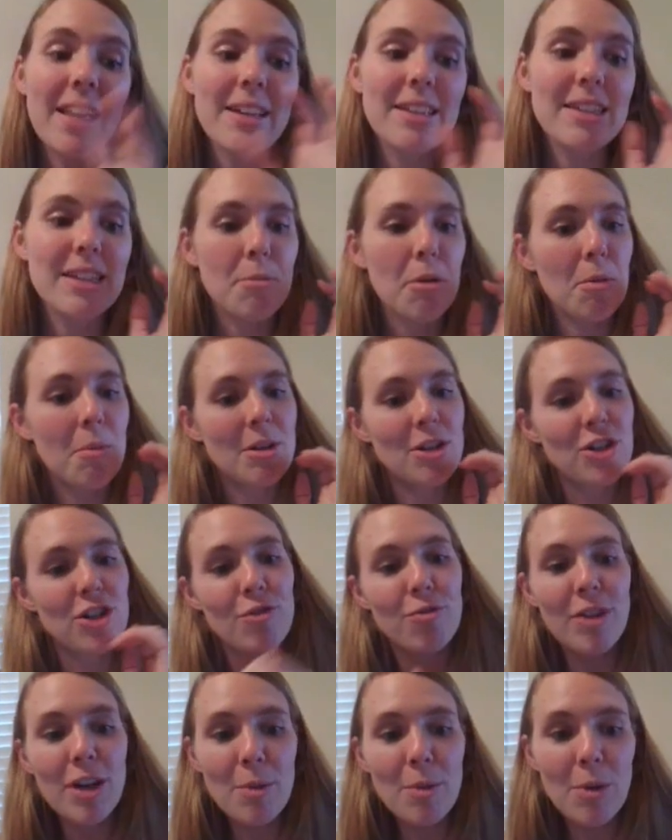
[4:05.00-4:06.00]
and some people
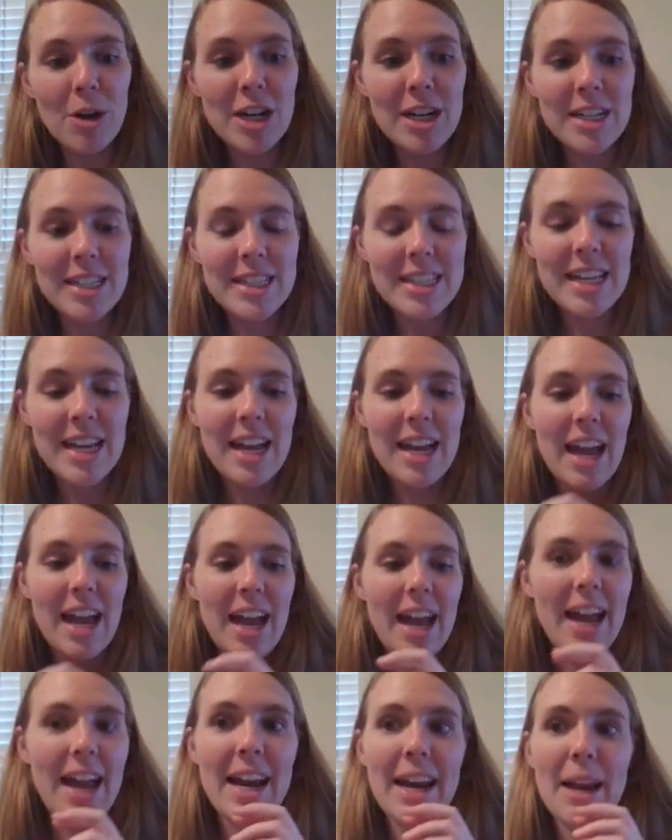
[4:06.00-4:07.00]
mentioned ReadWorks,
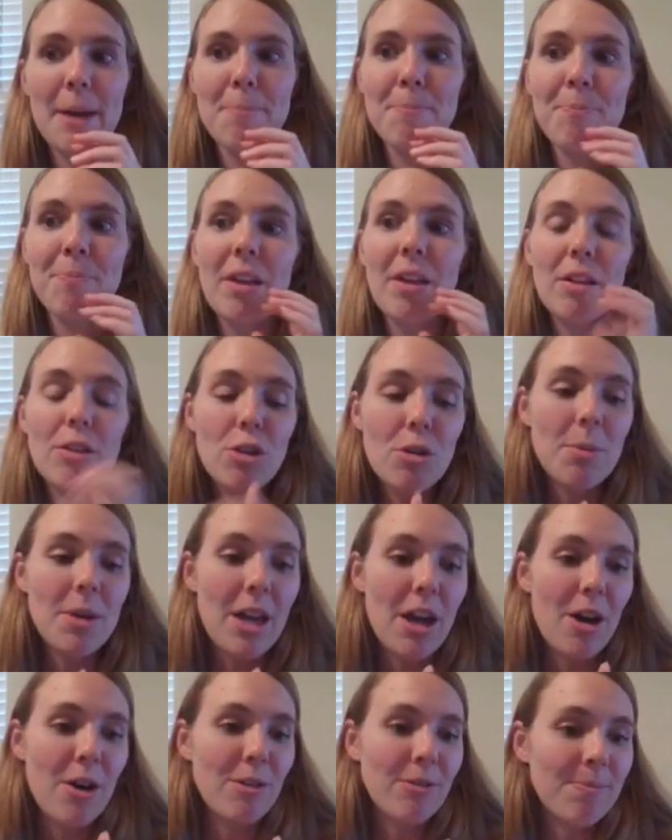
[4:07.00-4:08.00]
and
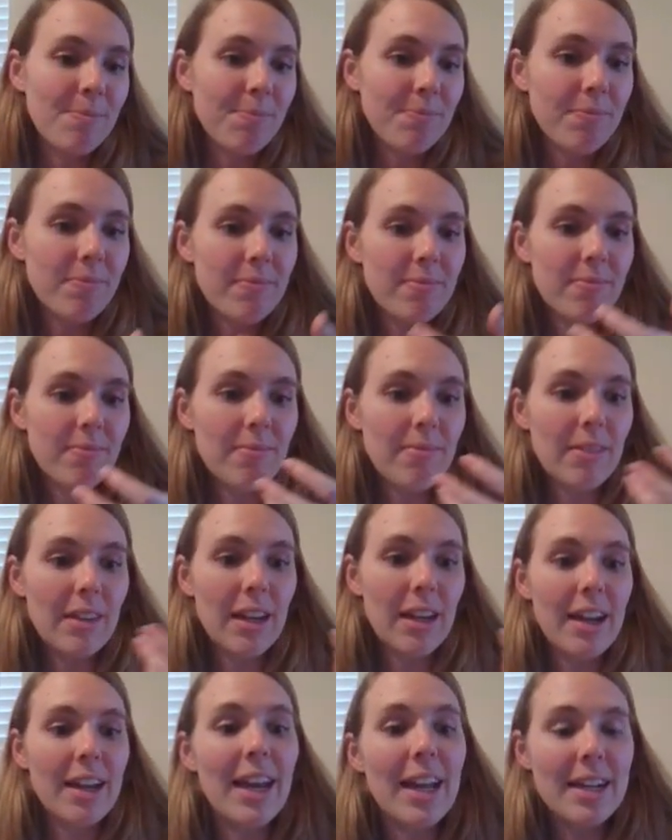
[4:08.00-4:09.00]
Lumio
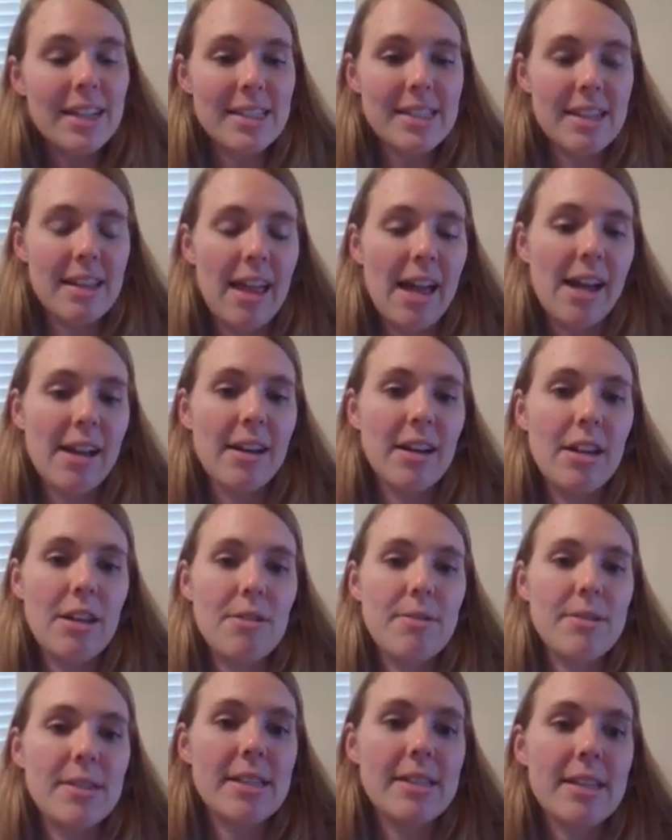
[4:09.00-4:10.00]
connects to that and
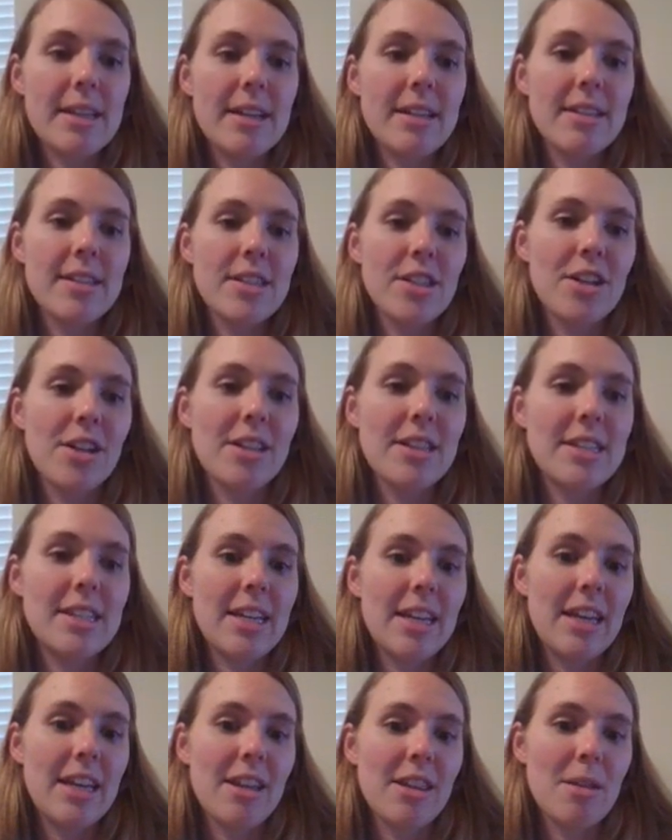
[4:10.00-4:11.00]
uses it. So you can
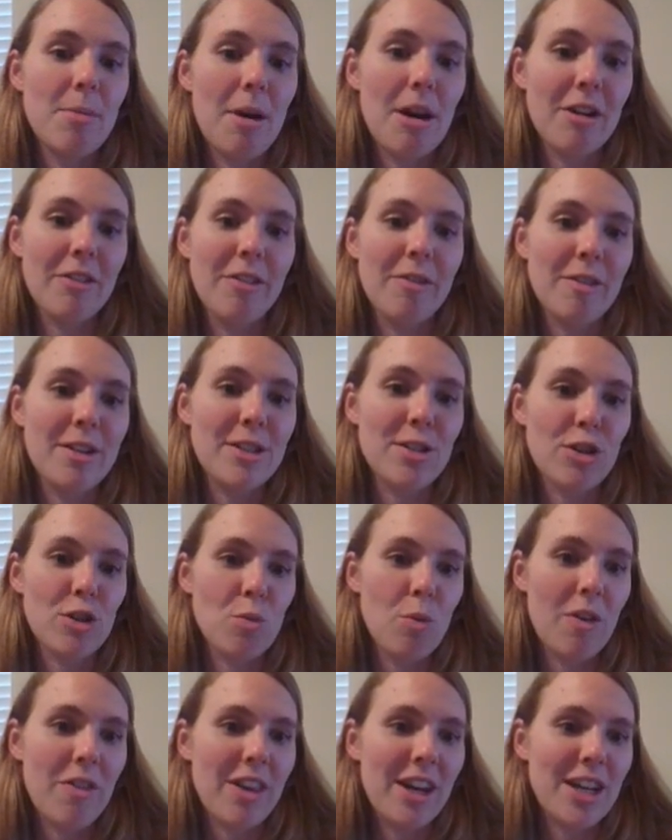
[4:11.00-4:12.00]
see the biography
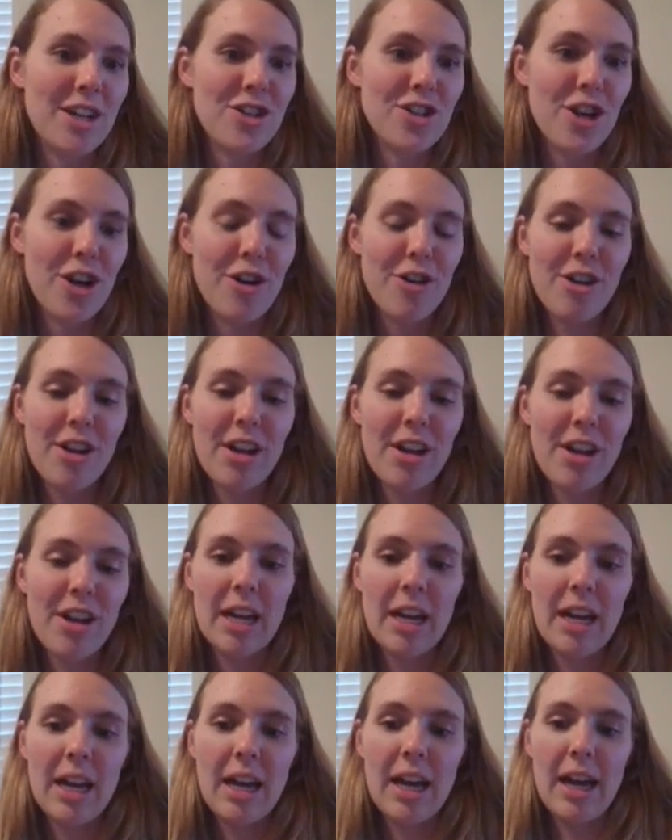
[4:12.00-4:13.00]
research one that I showed.
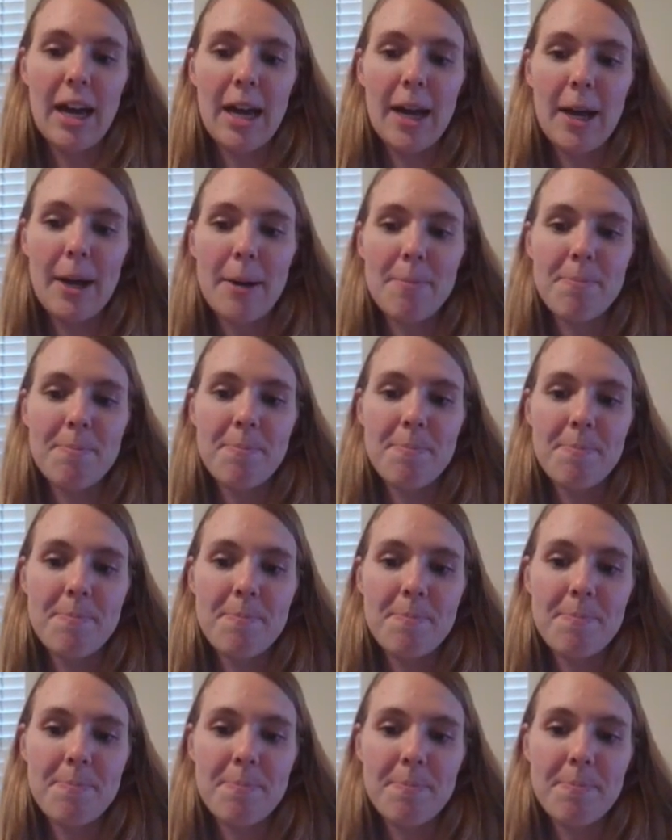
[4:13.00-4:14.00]
And
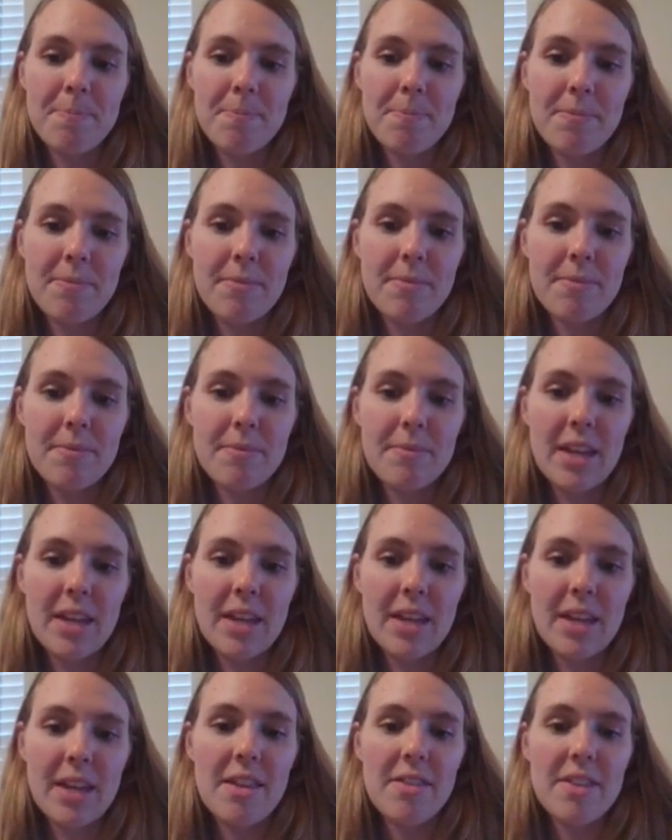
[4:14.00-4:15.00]

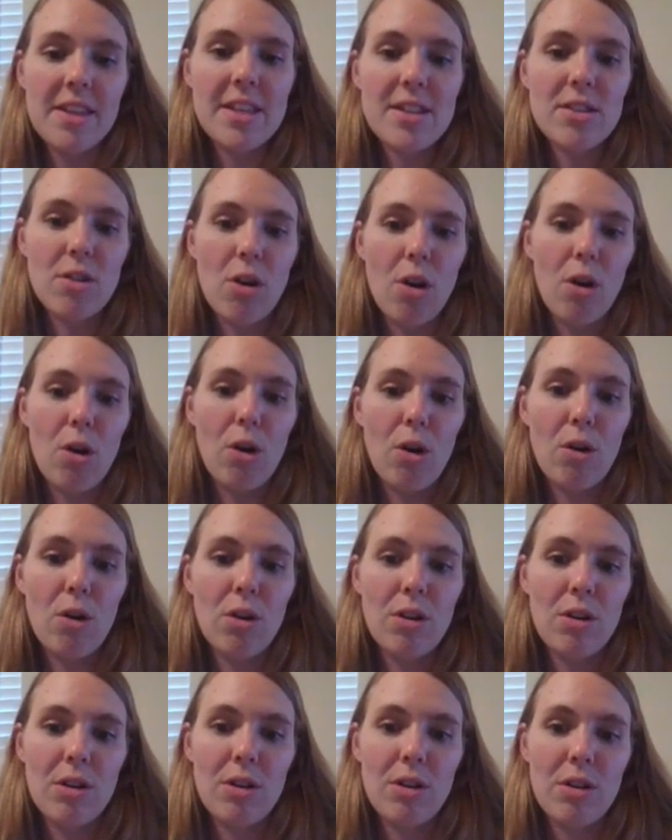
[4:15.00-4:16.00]
then these are all
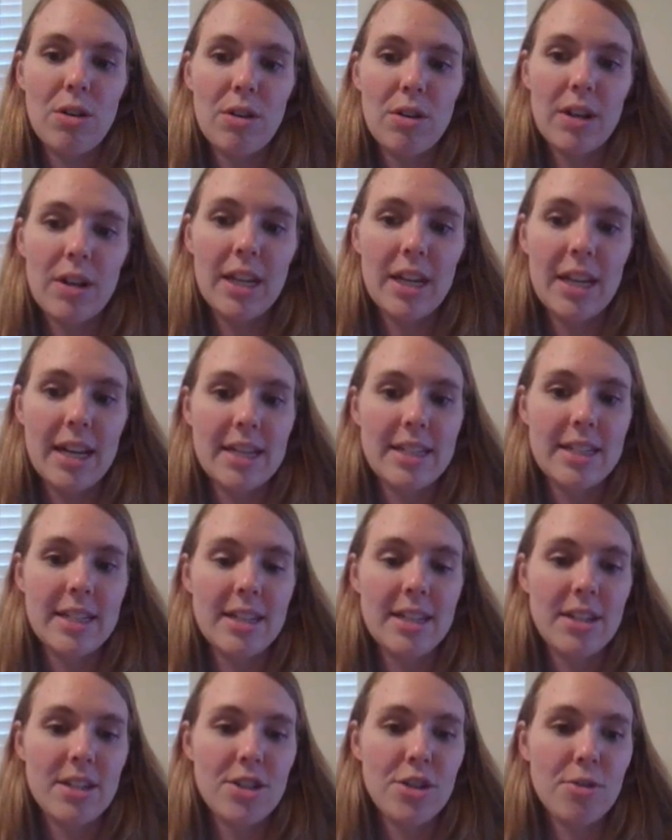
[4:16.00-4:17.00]

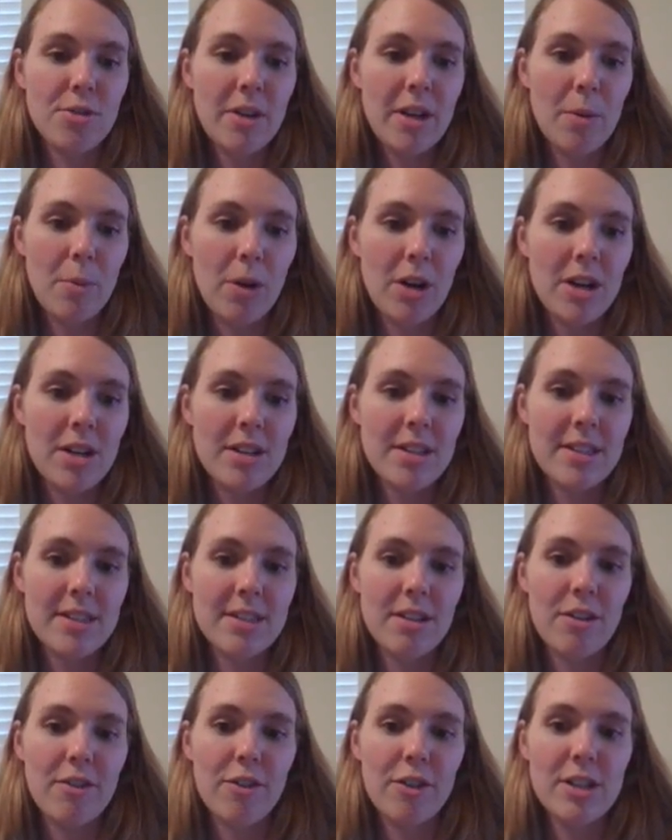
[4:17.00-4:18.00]
connected to ReadWorks.
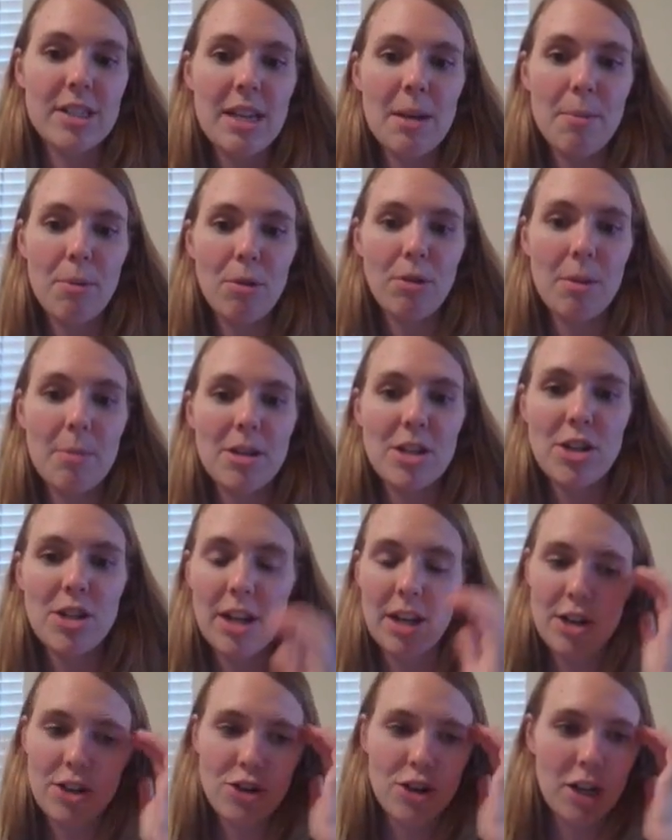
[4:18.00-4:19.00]
So for example, let me
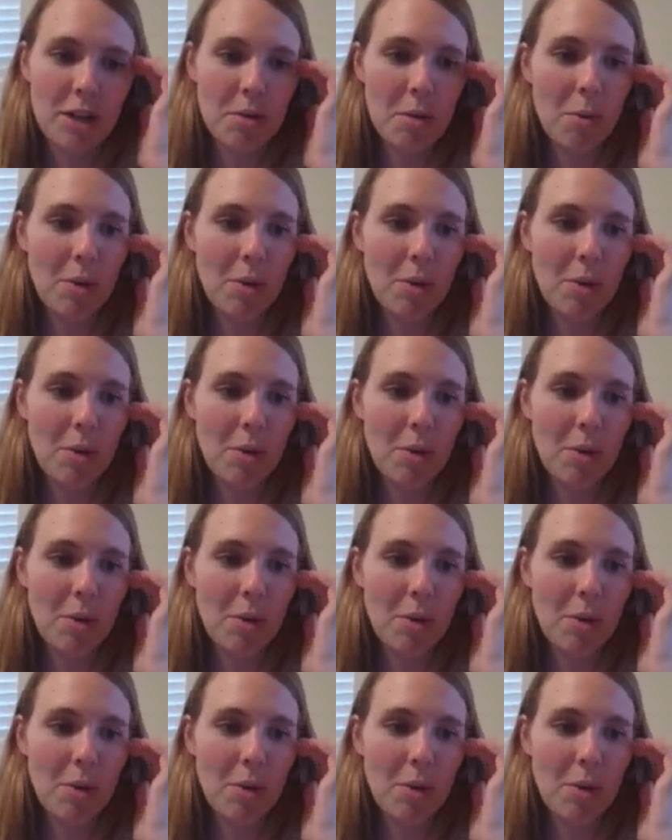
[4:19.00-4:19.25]
kind of show you what